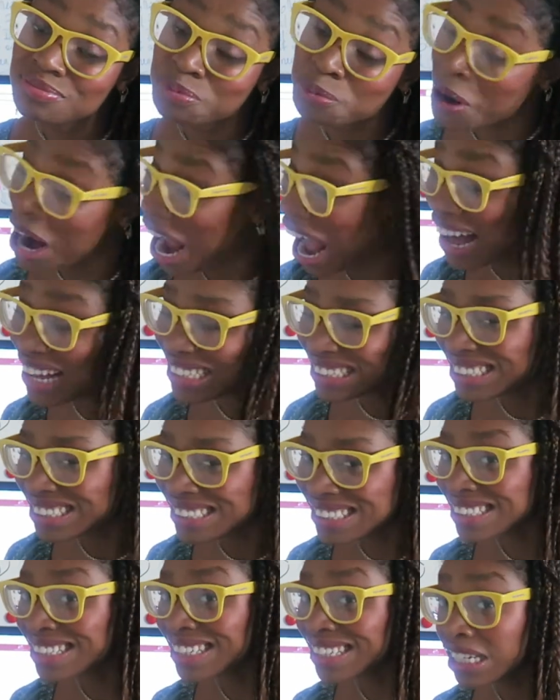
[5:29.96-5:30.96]

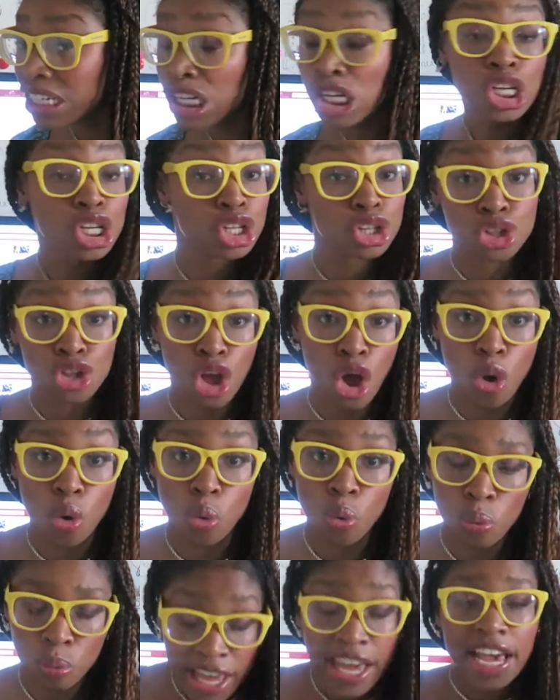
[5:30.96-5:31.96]
Practically, no.
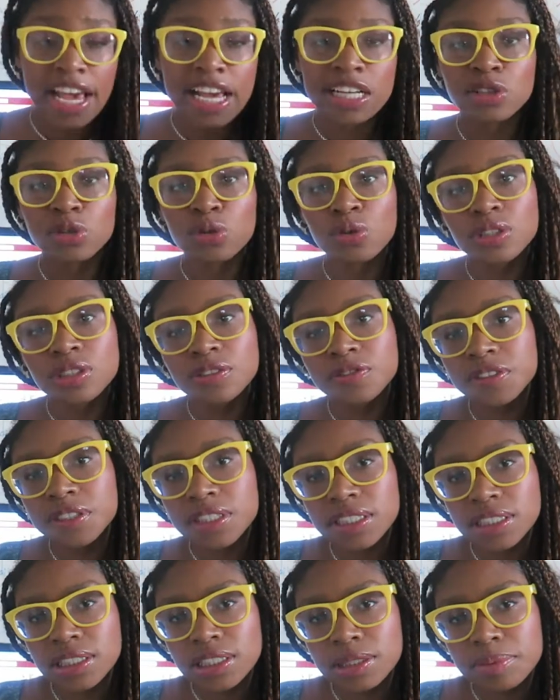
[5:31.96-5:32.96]
In order for
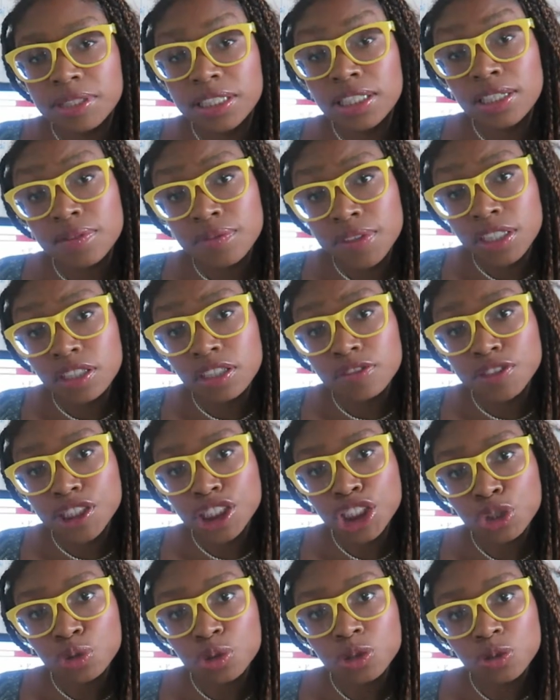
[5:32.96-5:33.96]
us to be living in a
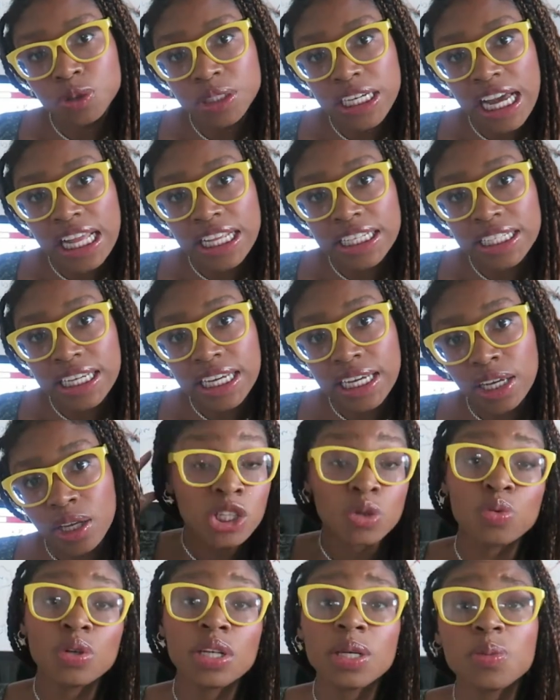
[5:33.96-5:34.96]
virtual reality,
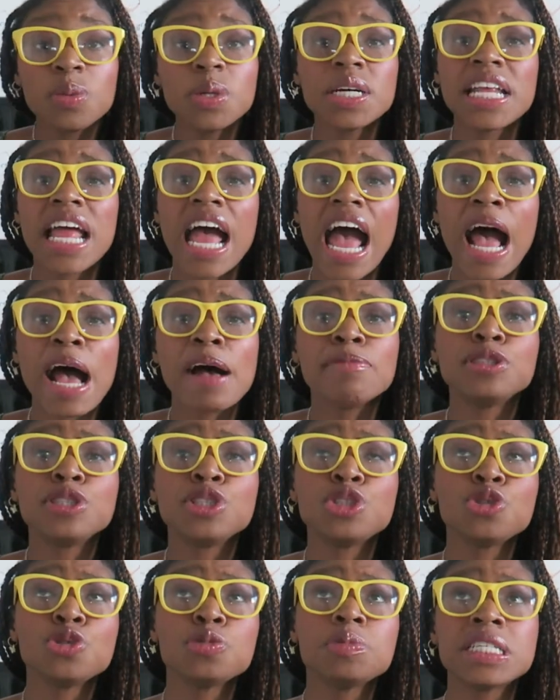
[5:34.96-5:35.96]
we would have
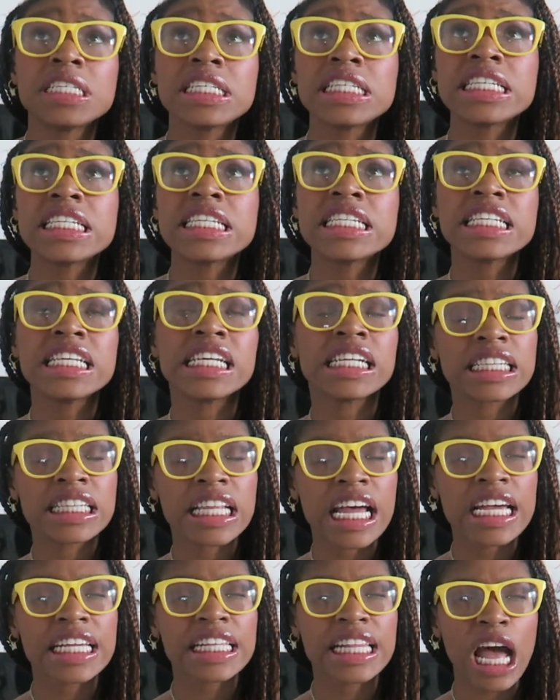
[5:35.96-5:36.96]
to be
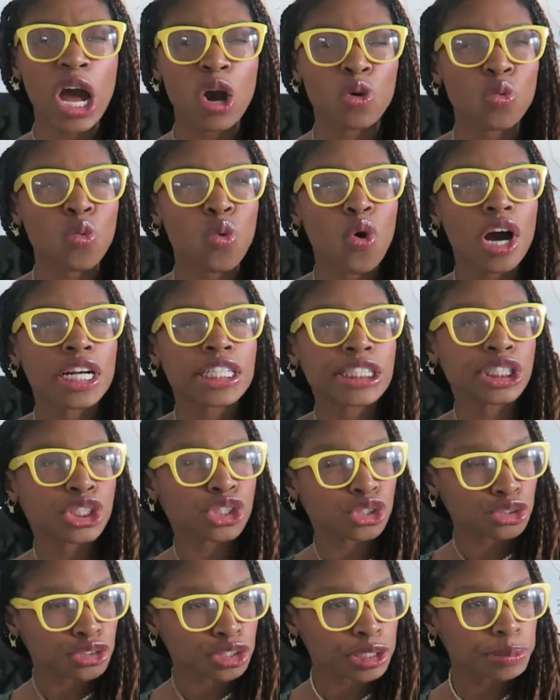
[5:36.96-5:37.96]
like that one
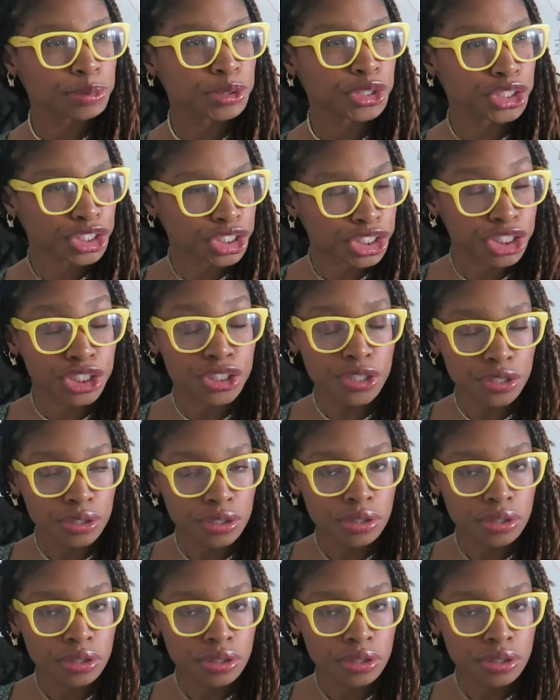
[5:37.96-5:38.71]
scripture,